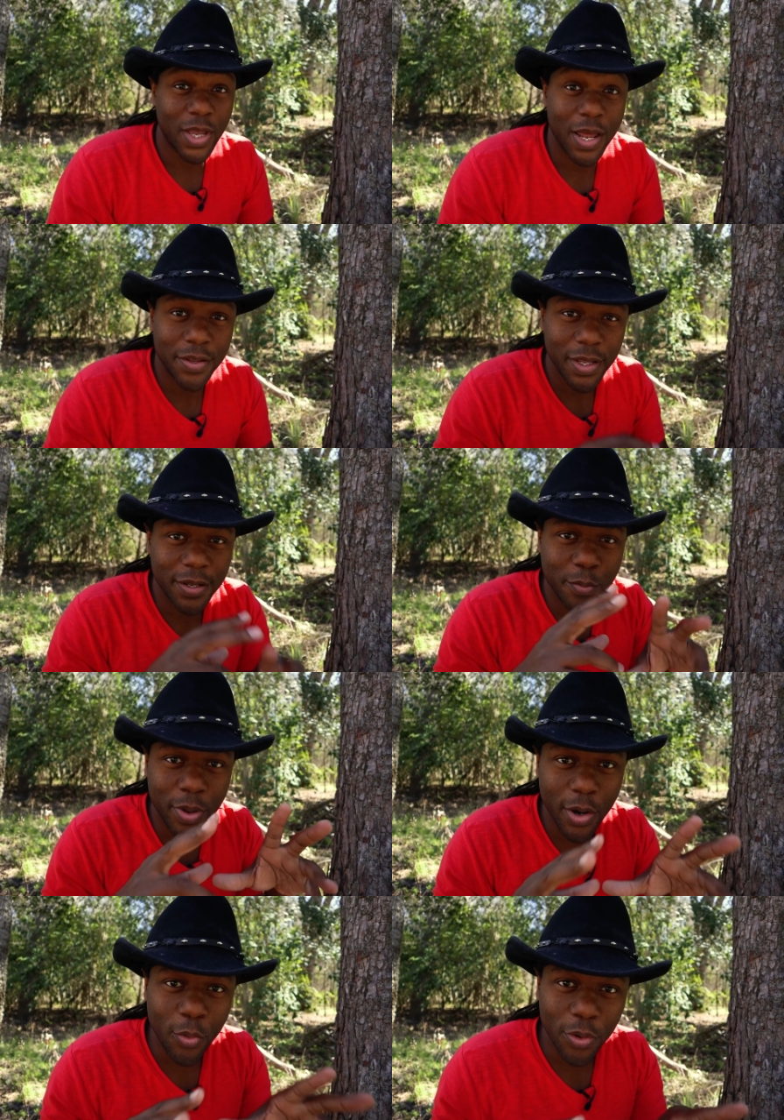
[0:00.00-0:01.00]
And then the
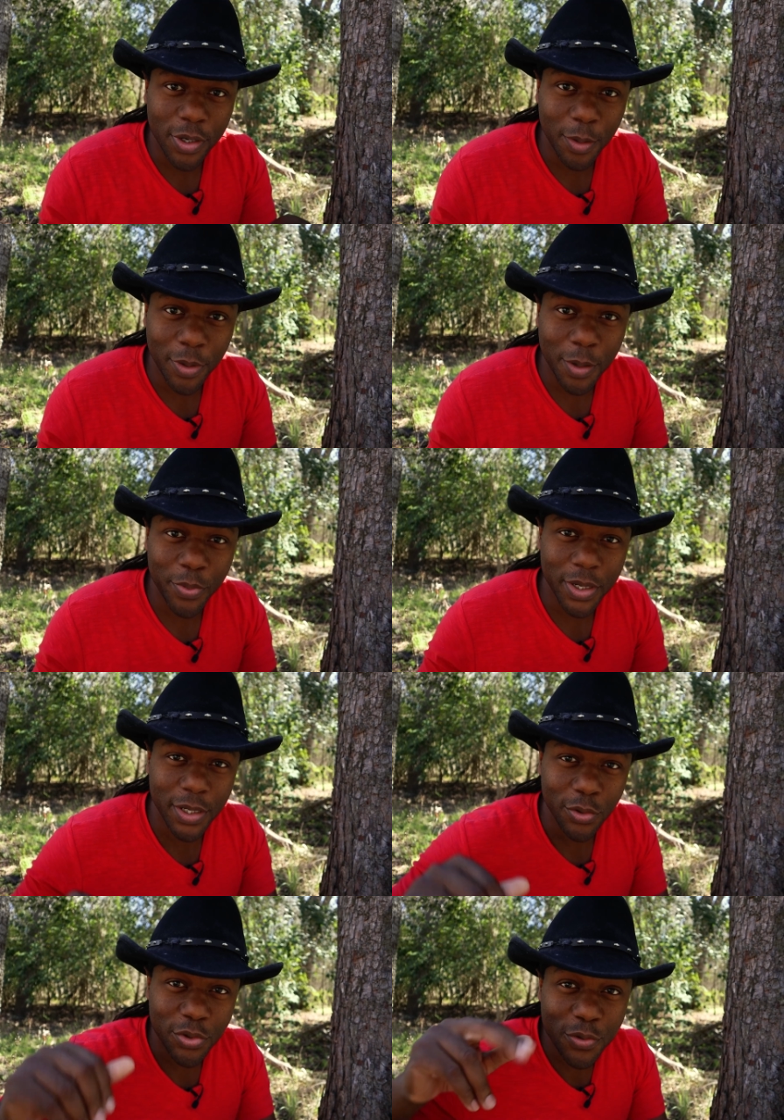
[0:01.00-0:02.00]
male will come up and
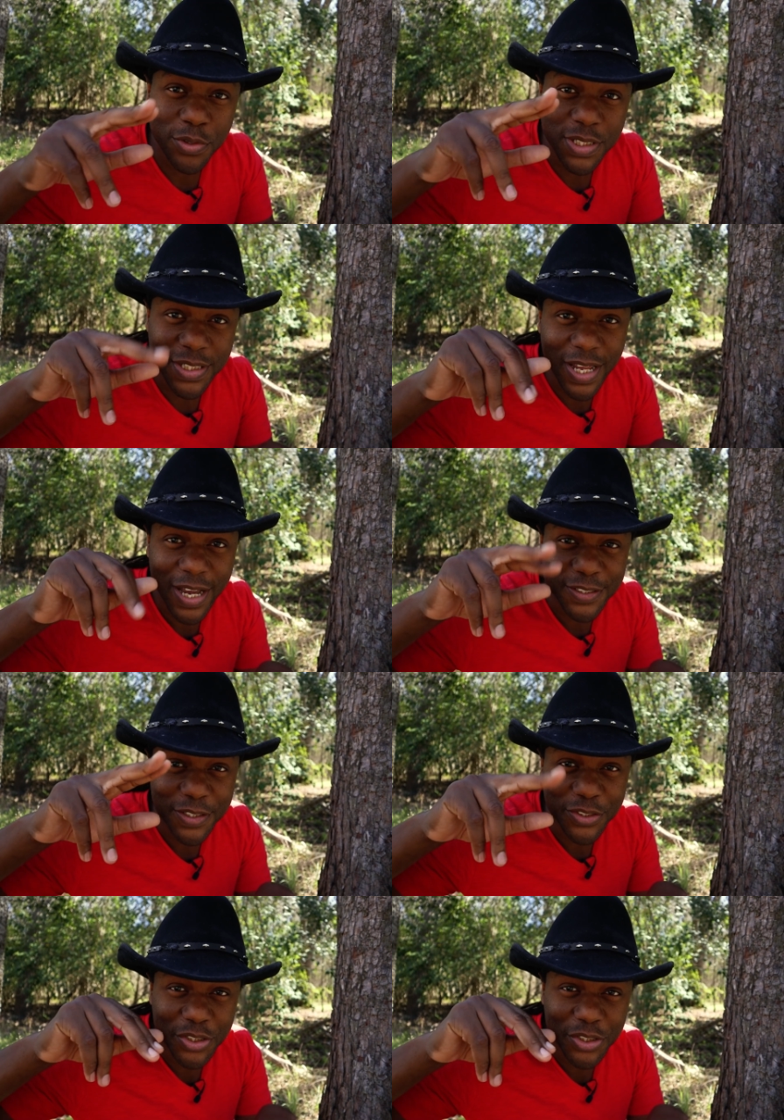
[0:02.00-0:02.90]
he'll use his leg to